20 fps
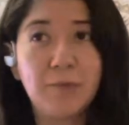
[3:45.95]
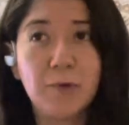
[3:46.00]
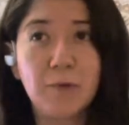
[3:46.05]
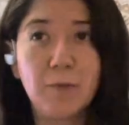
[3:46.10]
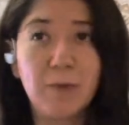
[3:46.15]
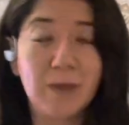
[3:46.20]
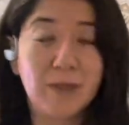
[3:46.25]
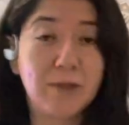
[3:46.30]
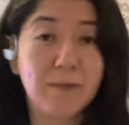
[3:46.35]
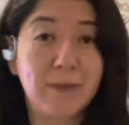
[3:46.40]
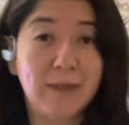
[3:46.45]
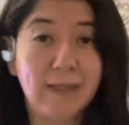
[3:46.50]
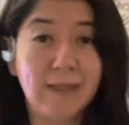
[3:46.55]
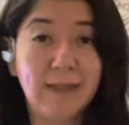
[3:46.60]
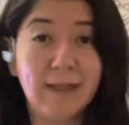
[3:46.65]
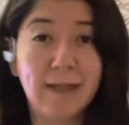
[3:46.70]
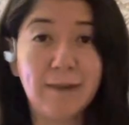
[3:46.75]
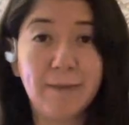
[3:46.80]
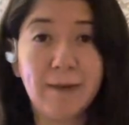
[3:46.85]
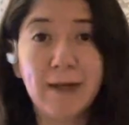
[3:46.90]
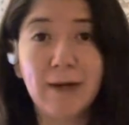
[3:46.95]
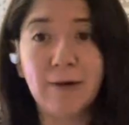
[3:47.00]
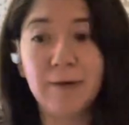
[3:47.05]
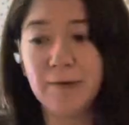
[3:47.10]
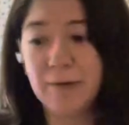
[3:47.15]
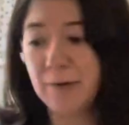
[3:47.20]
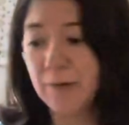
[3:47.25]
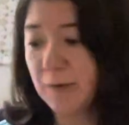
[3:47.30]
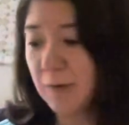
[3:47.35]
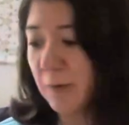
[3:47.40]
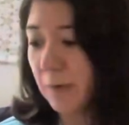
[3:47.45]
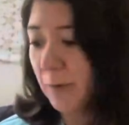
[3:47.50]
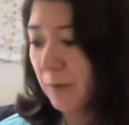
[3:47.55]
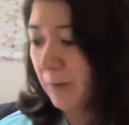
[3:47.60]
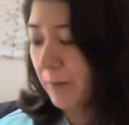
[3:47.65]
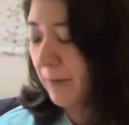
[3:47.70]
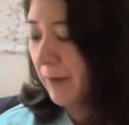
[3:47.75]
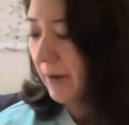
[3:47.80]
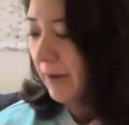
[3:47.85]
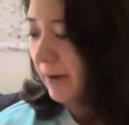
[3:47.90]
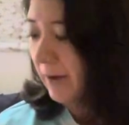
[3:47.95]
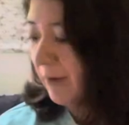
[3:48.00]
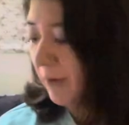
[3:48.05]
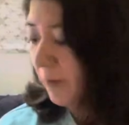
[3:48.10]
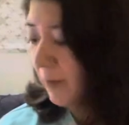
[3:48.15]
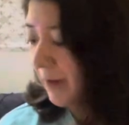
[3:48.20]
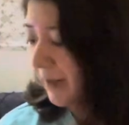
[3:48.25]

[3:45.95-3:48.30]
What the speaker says: what to meditate about or what